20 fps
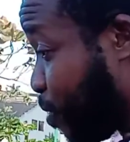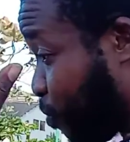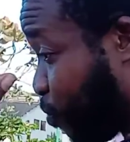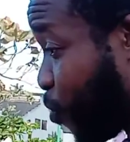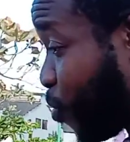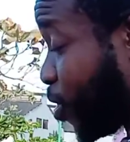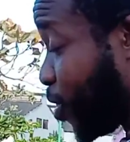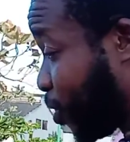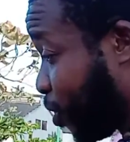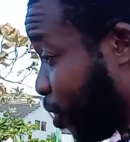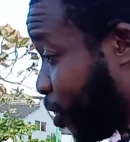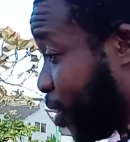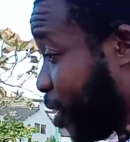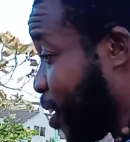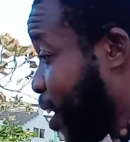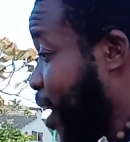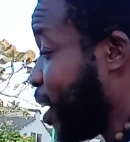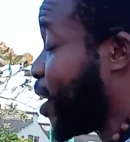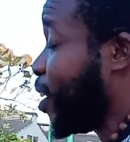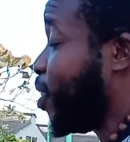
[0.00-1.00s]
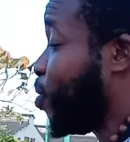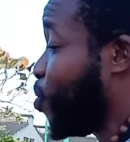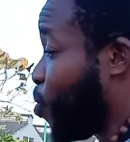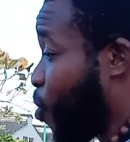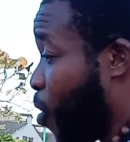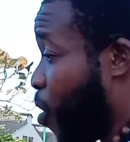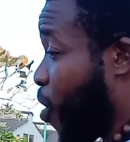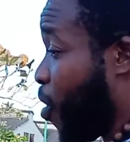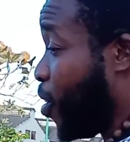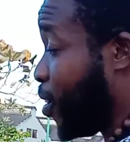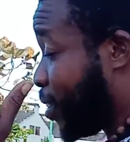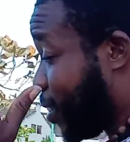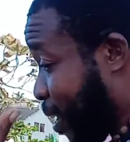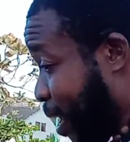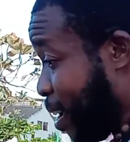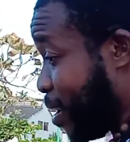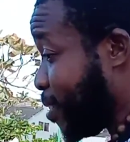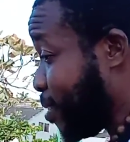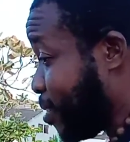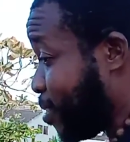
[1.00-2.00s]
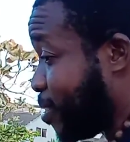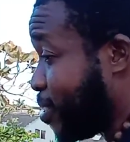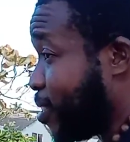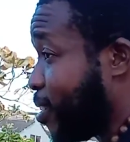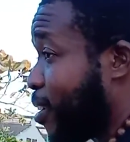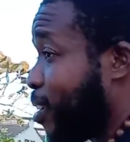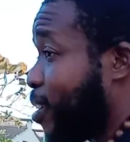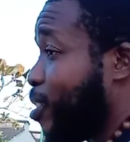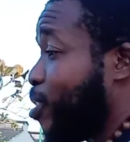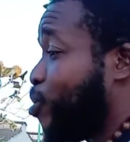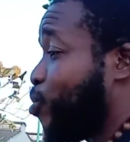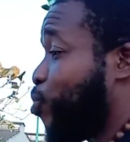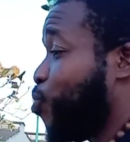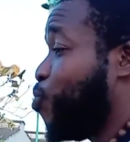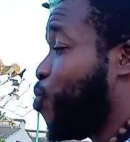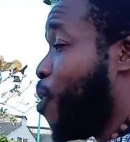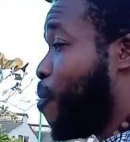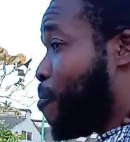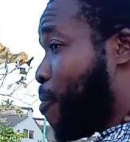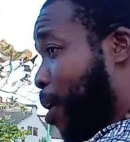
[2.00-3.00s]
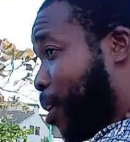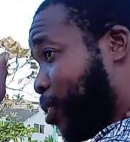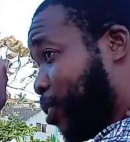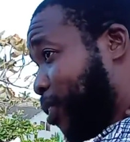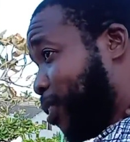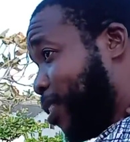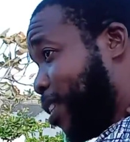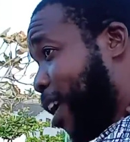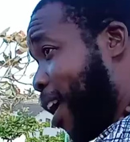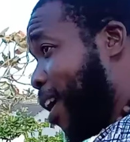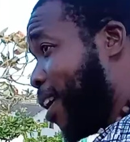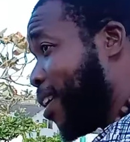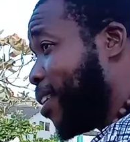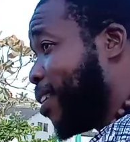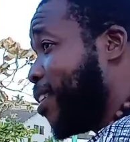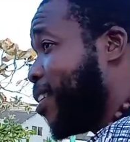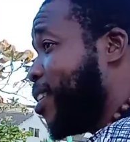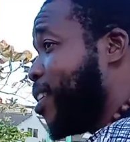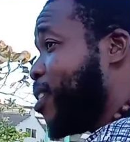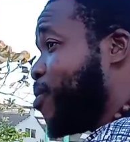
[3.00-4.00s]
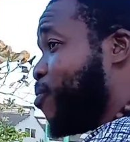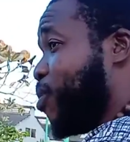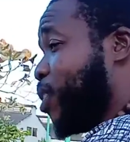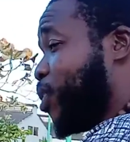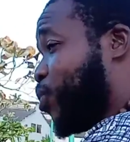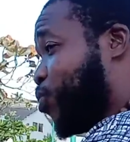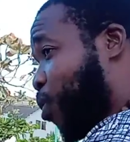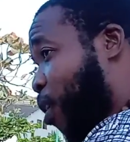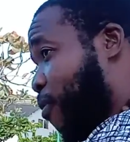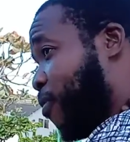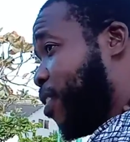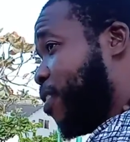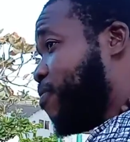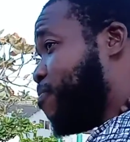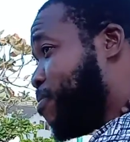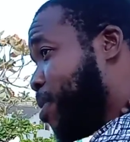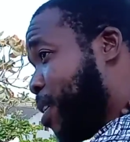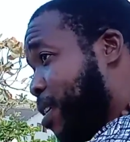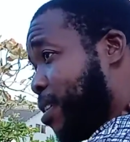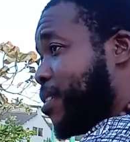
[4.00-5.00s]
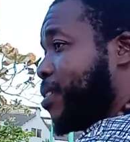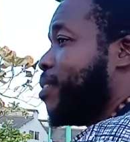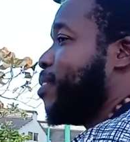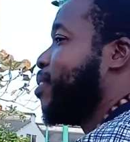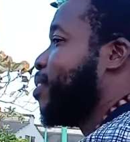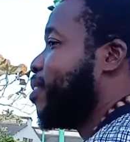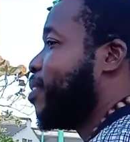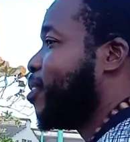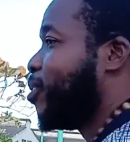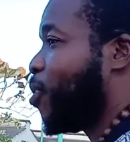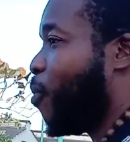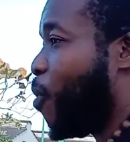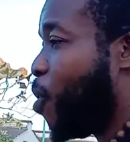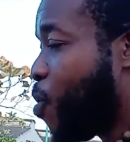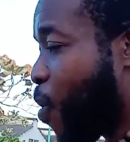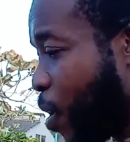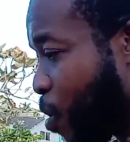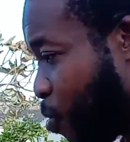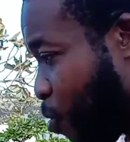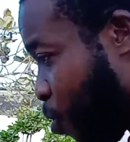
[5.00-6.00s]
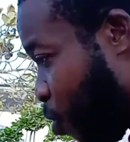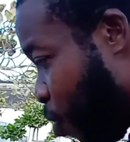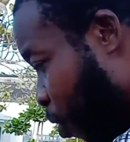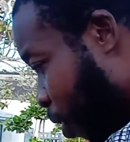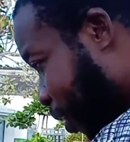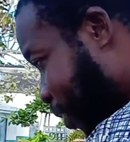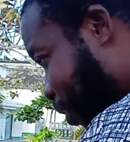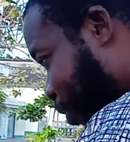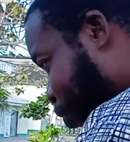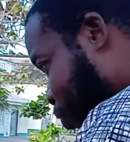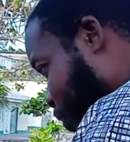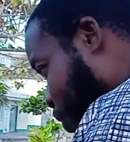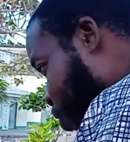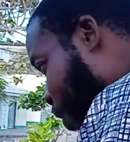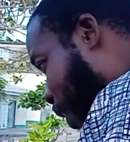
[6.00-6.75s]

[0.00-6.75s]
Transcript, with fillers: four thirty. I can do all things yeah. through my Mashiach, which strengthened me. Yeah. So when you are you lowest, when you